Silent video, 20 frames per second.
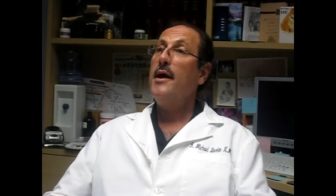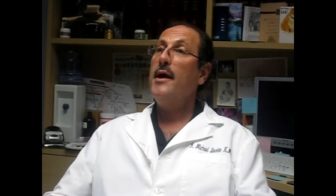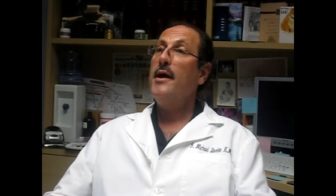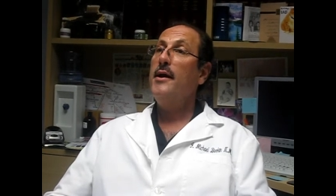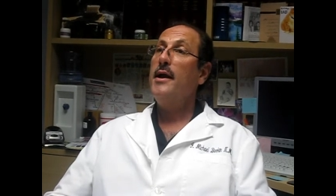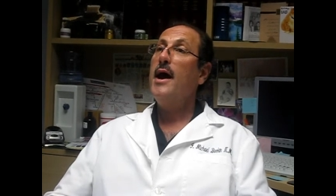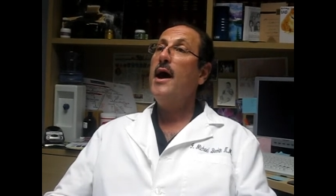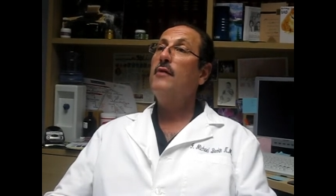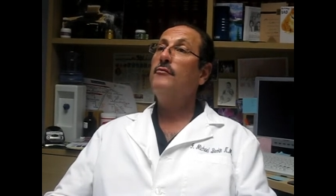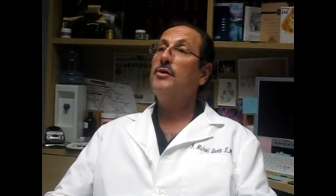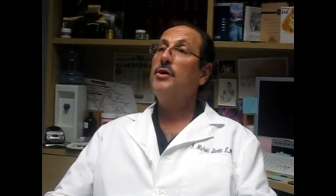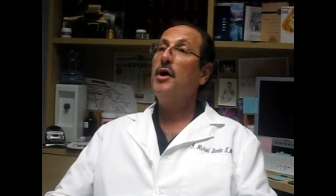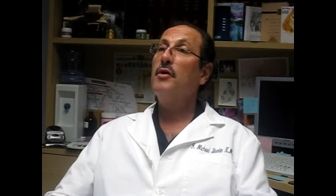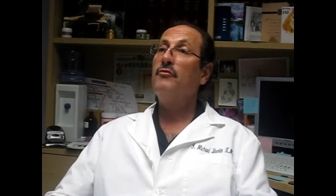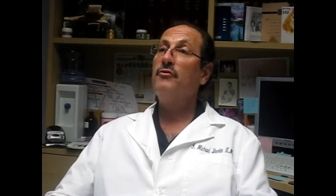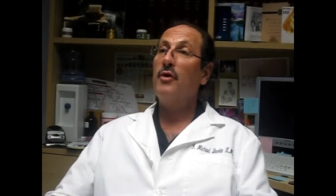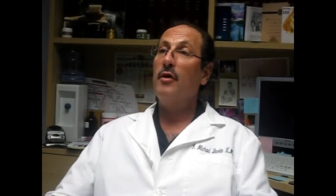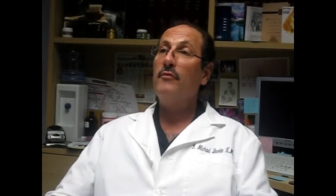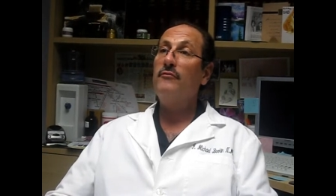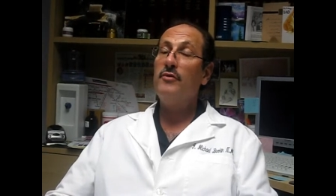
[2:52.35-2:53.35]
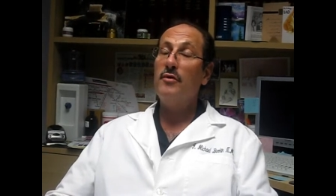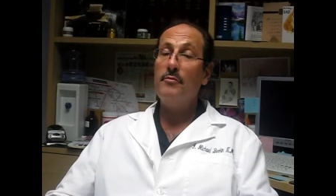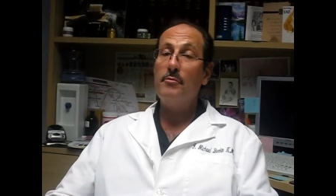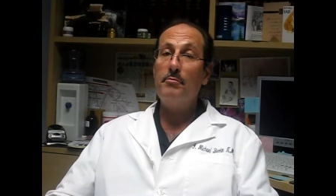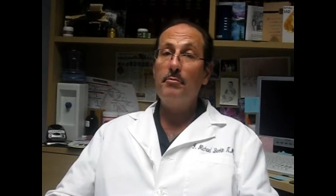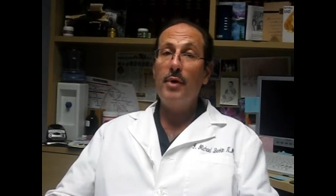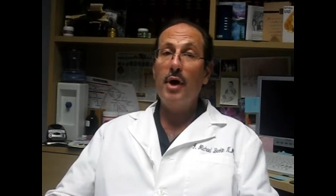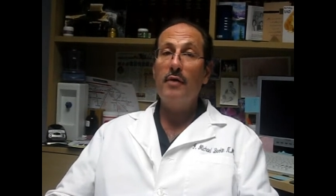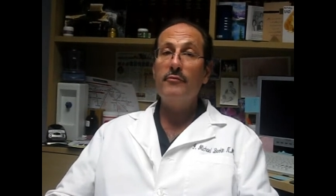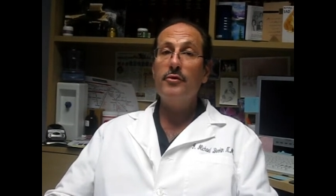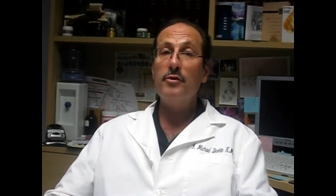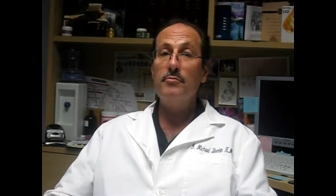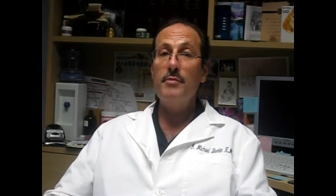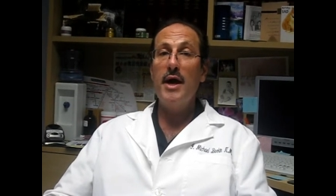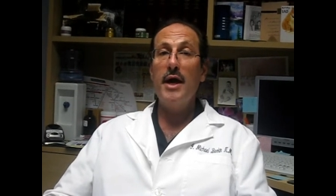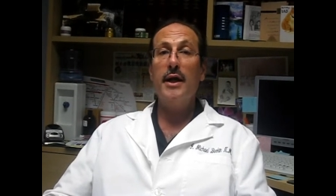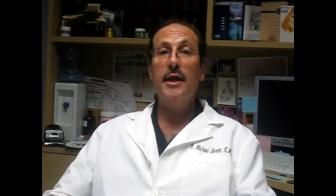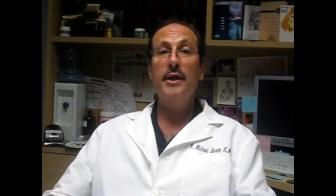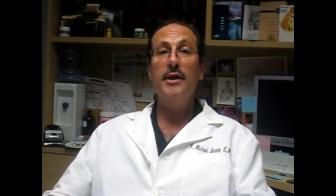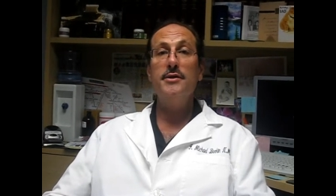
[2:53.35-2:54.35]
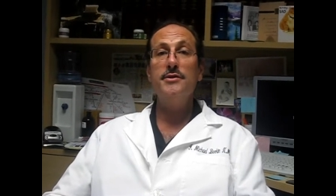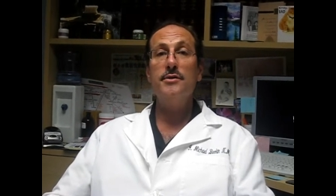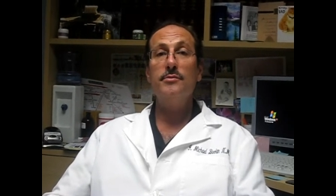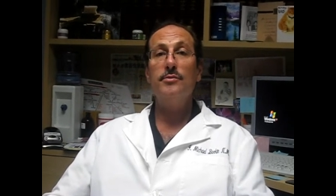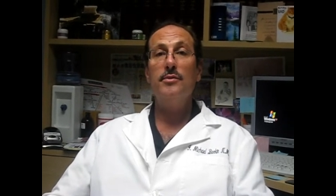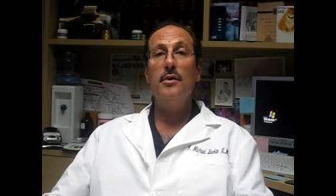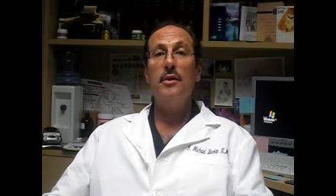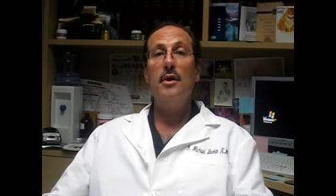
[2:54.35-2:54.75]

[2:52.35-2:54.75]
and have enough of a buffer mechanism